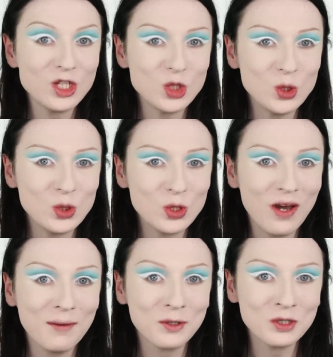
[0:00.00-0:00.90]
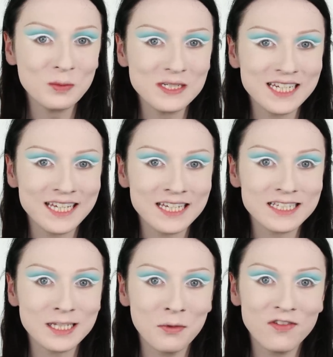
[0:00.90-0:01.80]
and to do so I'm going to be taking
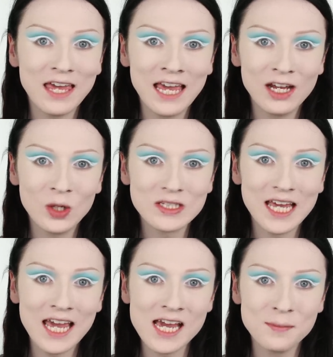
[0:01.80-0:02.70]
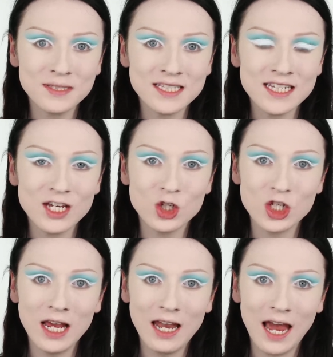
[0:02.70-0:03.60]
some of Inglot's AMC
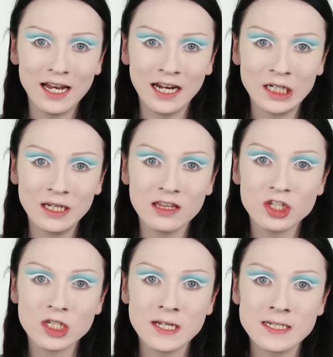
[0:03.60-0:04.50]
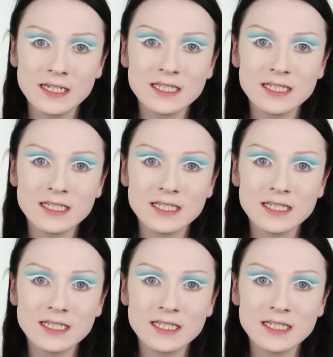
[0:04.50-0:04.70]
gel eyeliner in the shade